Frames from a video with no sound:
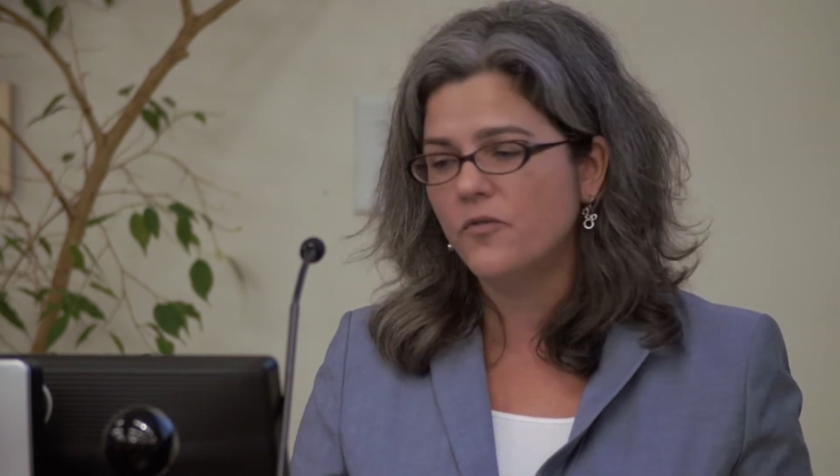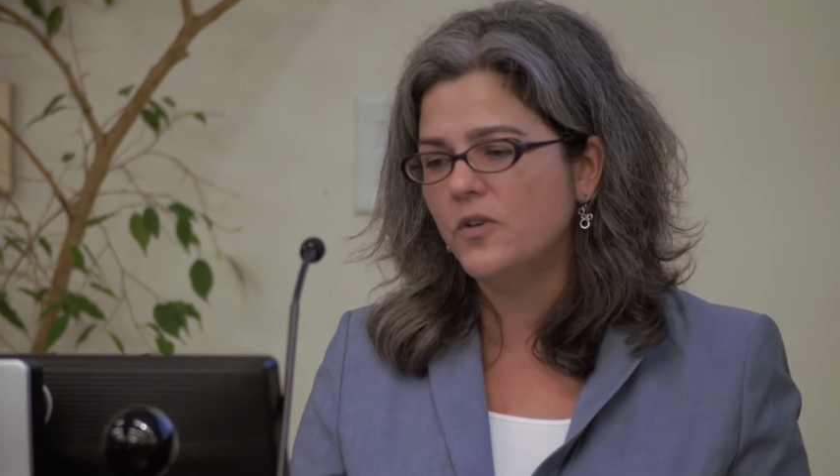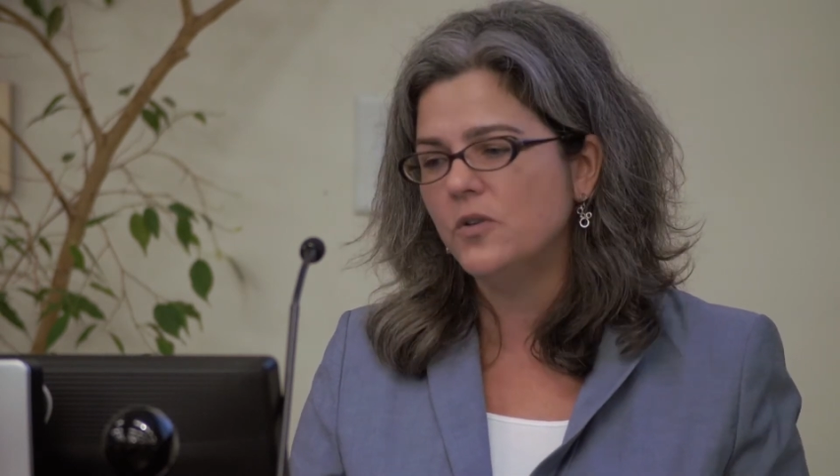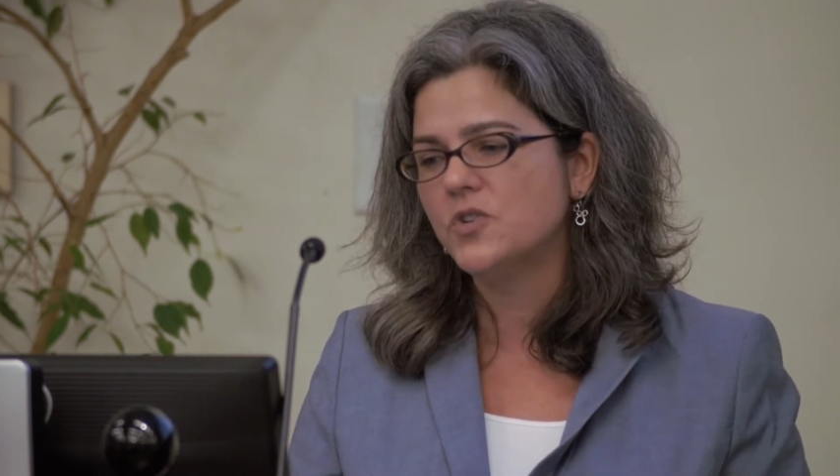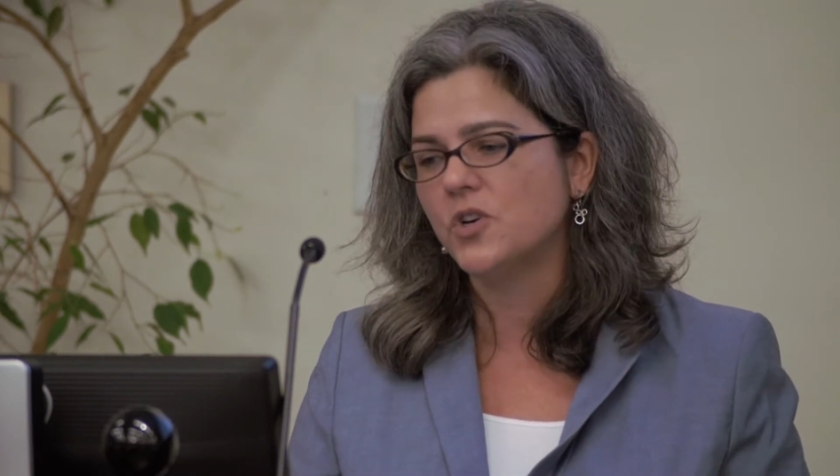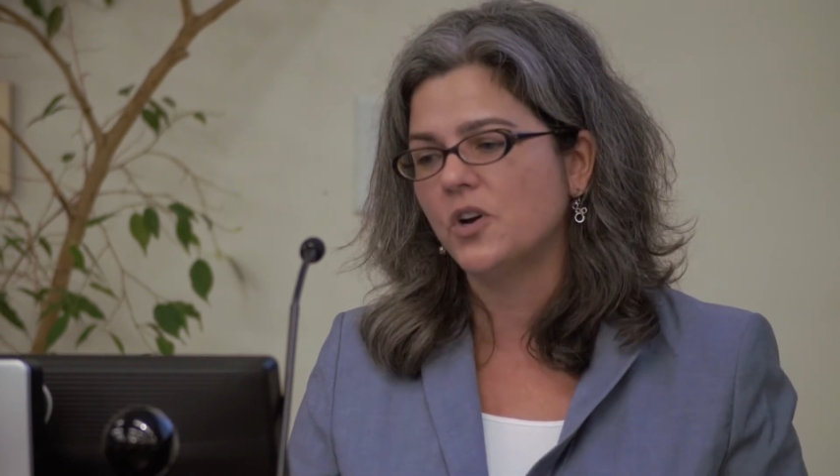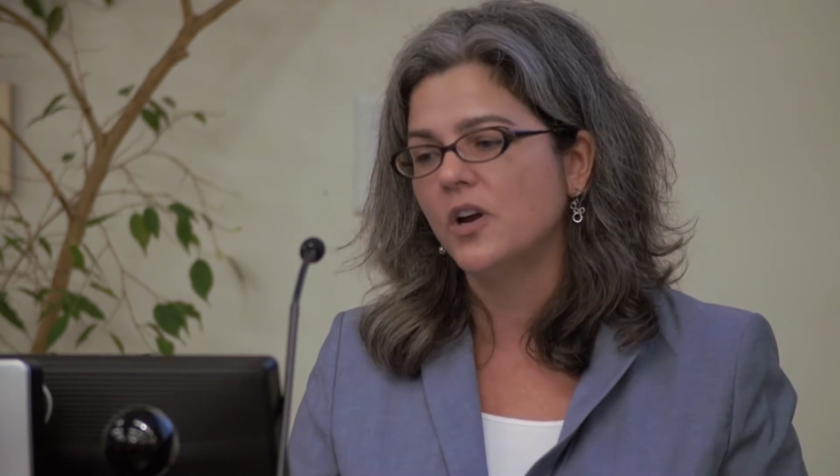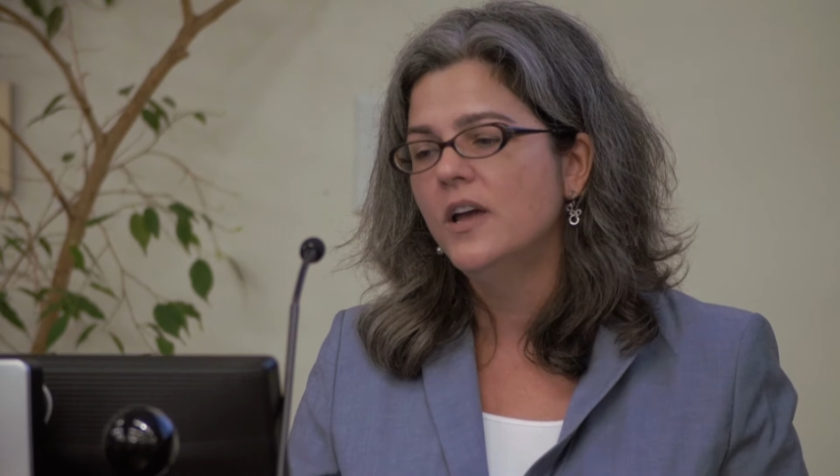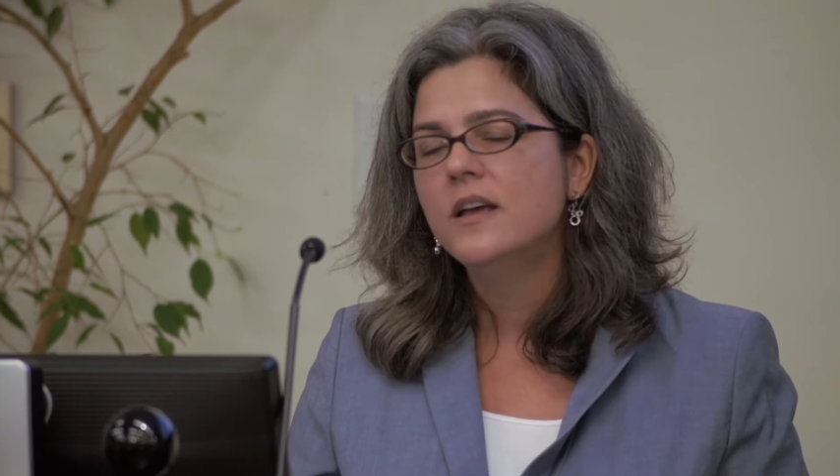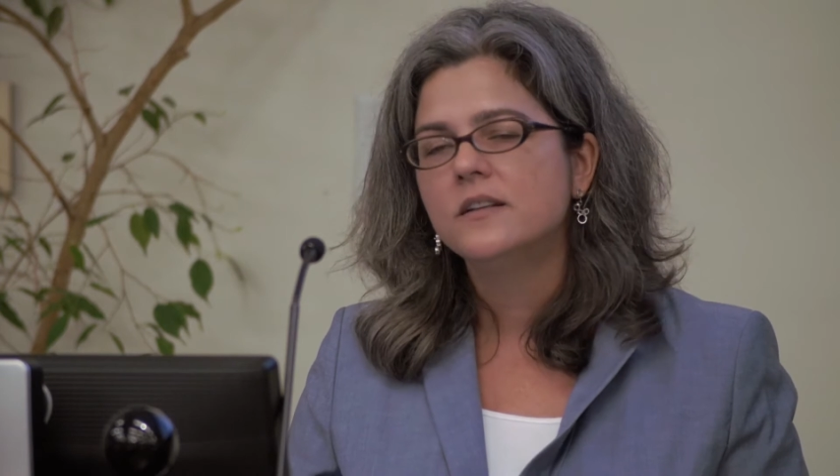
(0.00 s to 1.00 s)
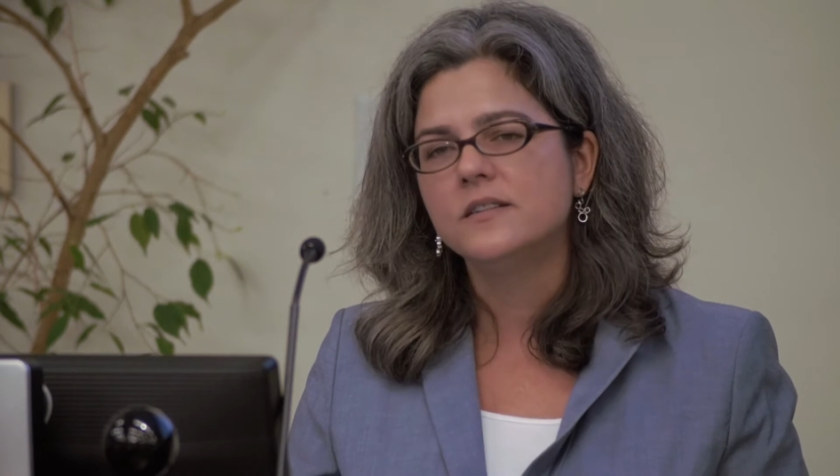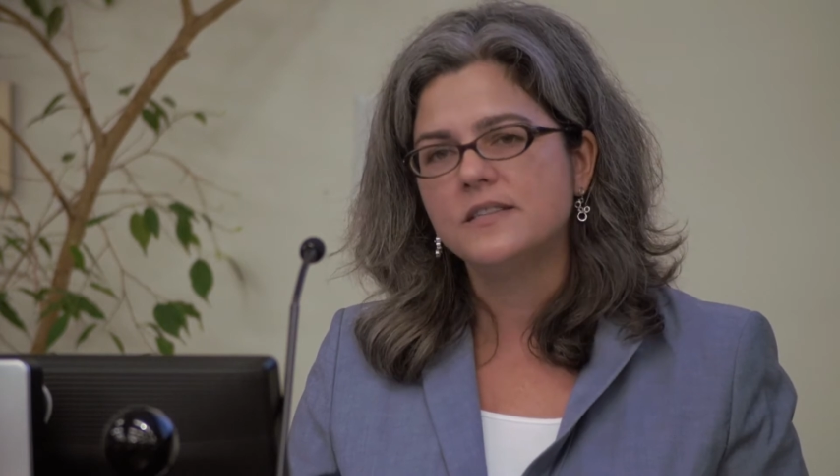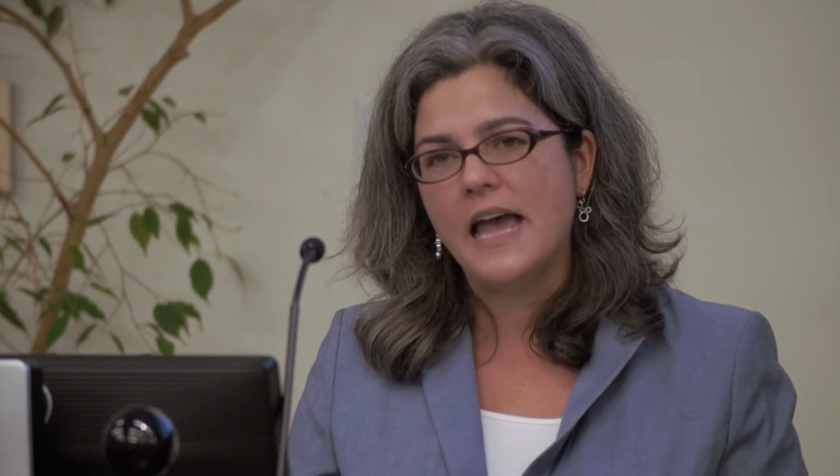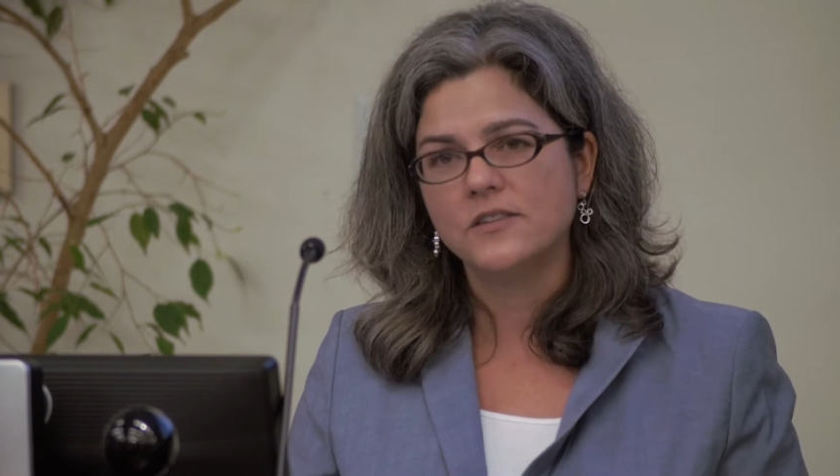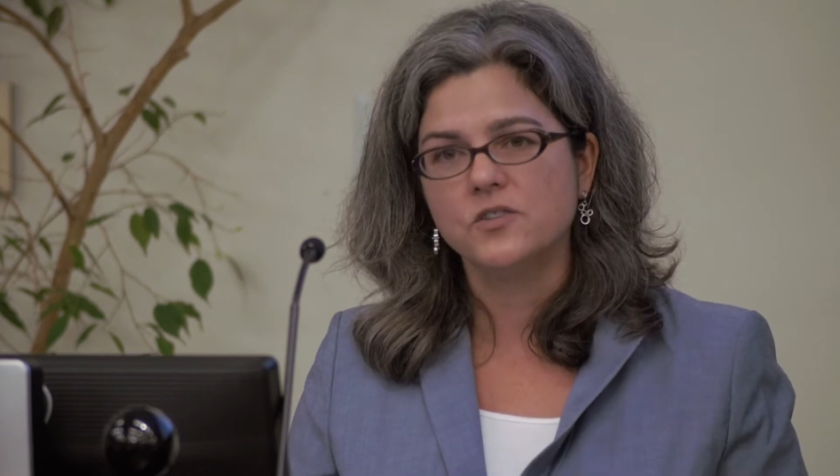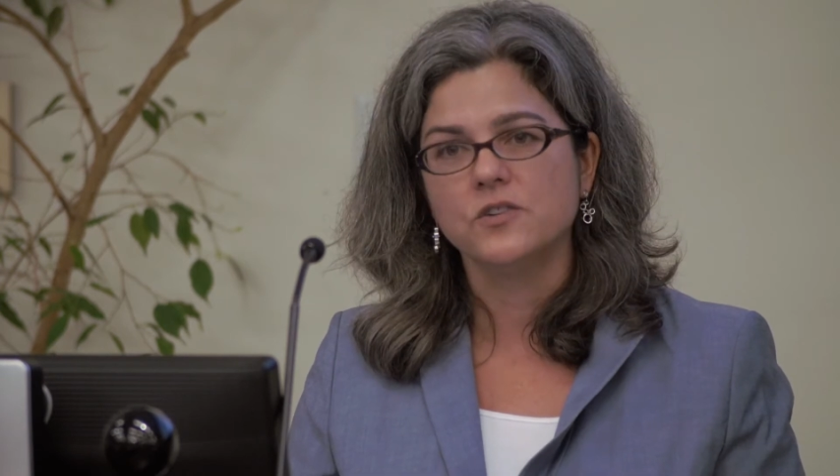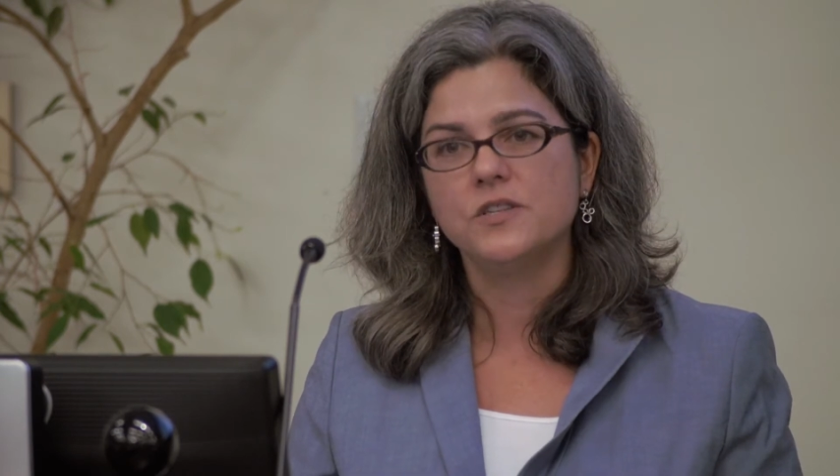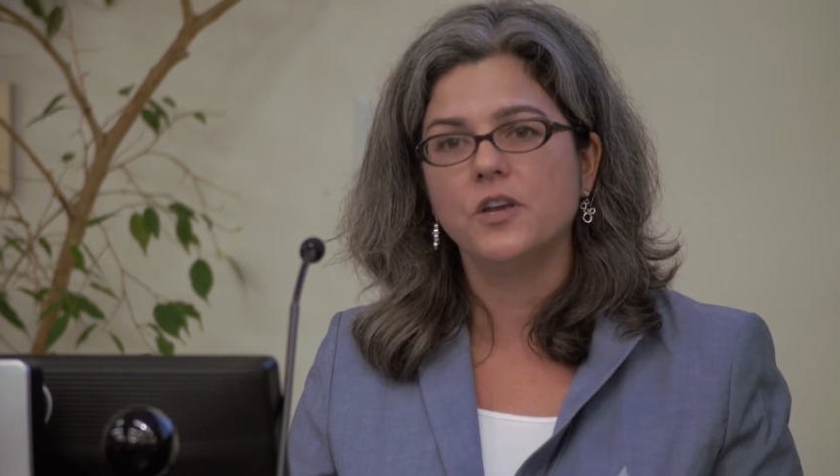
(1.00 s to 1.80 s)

future disasters.